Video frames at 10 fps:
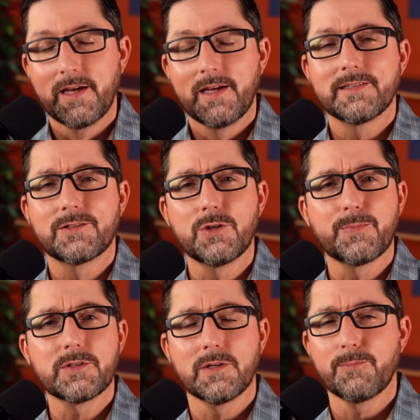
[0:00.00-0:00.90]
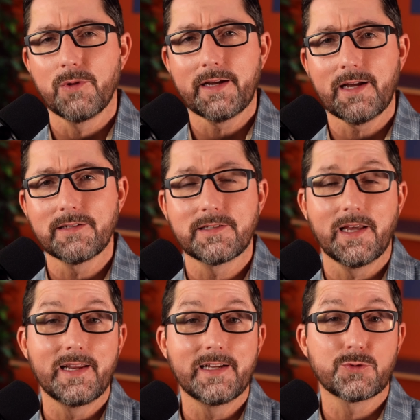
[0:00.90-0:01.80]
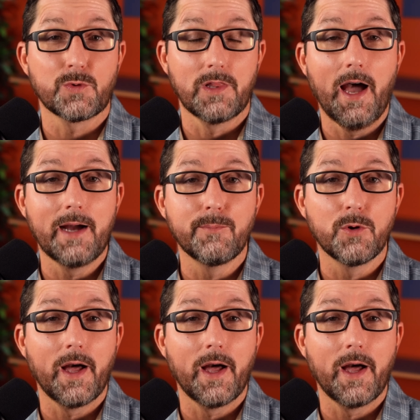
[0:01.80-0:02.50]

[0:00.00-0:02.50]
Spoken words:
It's super simple, like I said, it's reliable,